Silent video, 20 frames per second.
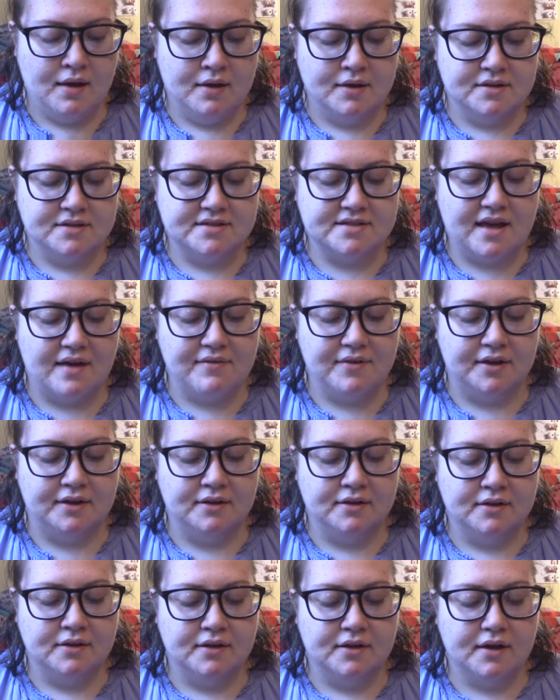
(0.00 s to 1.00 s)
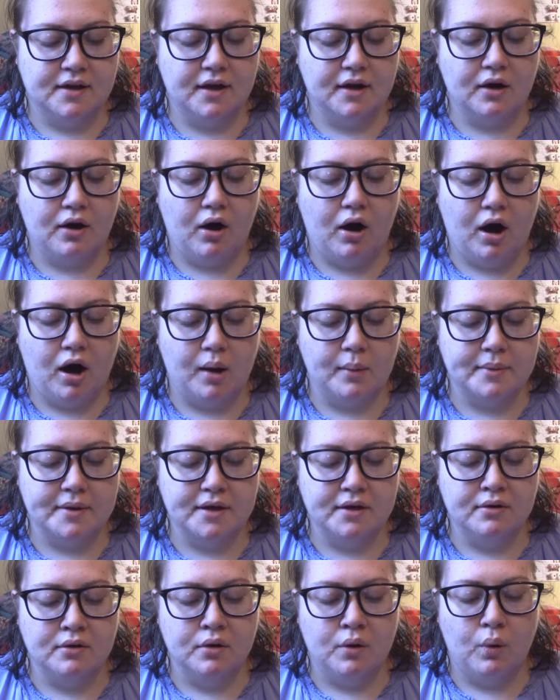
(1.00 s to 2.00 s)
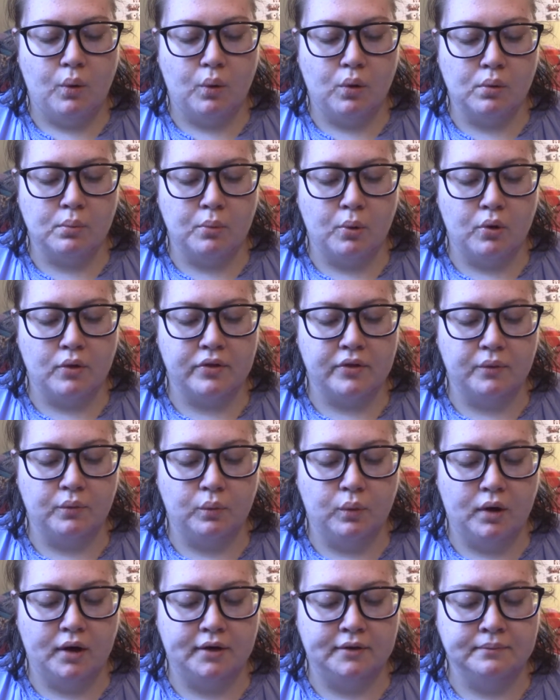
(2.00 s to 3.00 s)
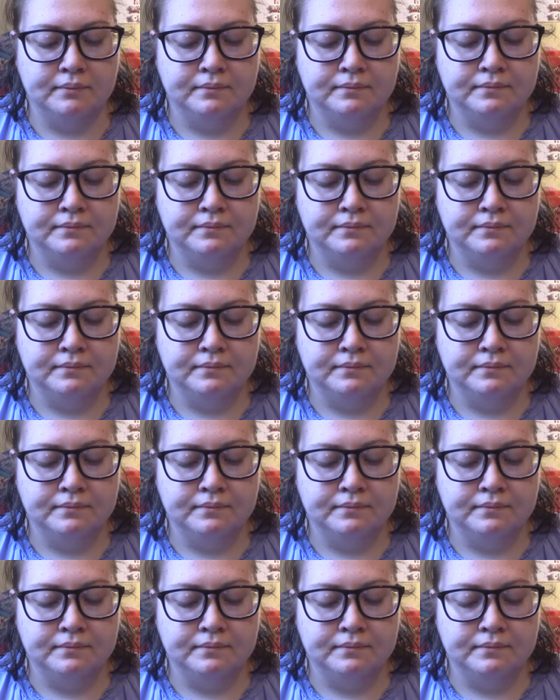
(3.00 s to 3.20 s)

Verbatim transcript: Seven, get a hobby or more than one.